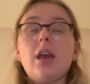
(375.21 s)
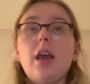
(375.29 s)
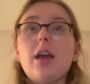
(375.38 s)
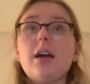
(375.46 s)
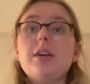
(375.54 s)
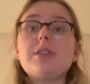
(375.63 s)

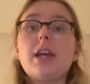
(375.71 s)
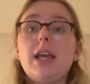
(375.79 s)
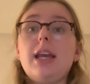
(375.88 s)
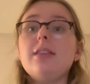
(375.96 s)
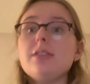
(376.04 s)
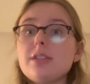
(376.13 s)
I was saying,
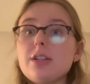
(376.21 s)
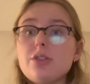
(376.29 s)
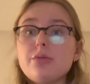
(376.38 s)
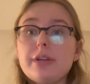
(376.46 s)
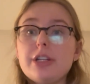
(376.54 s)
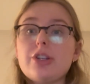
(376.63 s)
in this
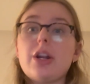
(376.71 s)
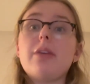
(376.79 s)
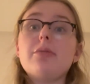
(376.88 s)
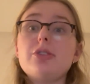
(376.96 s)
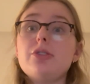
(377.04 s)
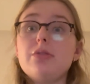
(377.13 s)
situation, I
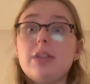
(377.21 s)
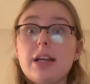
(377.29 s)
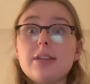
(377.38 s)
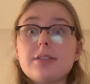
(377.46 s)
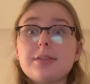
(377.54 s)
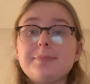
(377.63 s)
would do
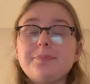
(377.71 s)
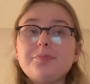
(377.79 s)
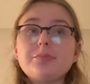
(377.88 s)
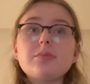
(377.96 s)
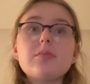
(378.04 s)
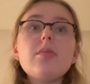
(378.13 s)
this
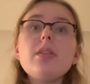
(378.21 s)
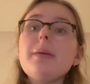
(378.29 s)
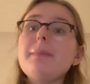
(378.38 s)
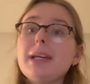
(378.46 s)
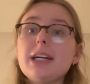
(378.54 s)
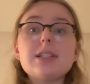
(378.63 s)

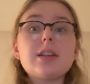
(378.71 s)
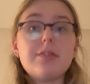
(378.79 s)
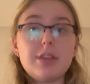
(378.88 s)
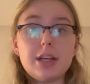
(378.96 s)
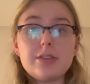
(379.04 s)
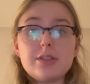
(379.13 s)
because of
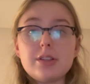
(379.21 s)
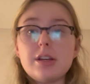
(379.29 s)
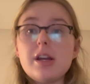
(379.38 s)
this.